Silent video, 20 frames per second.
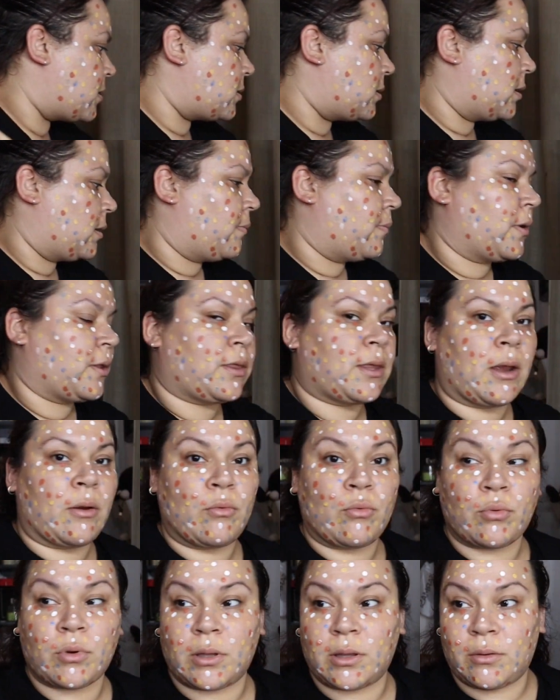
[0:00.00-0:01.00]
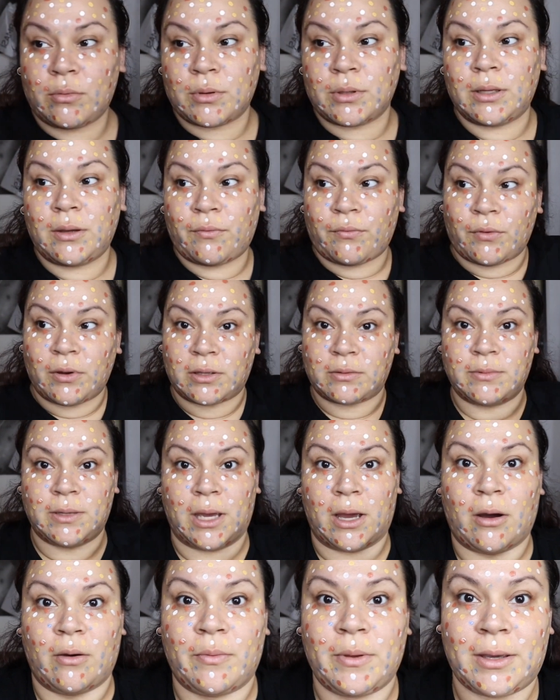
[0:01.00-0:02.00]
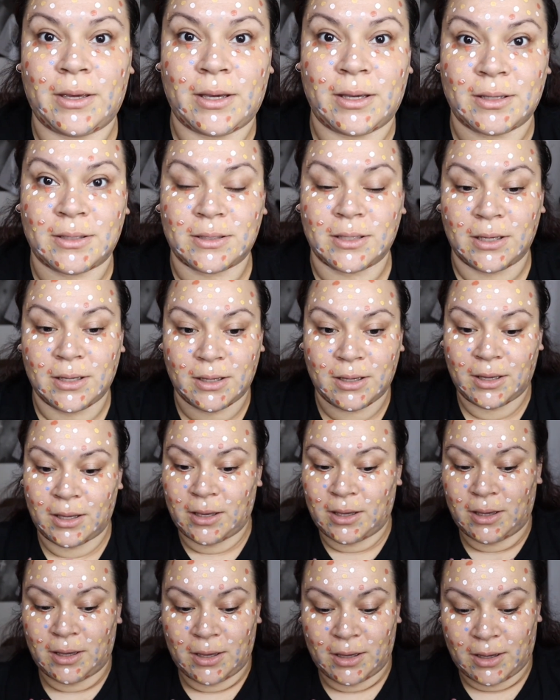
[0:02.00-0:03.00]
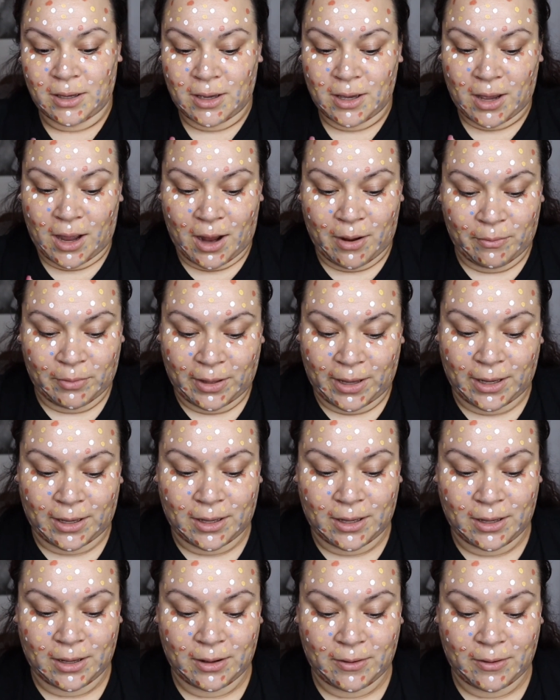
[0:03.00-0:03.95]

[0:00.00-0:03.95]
see, but that really freaked me out because I'm like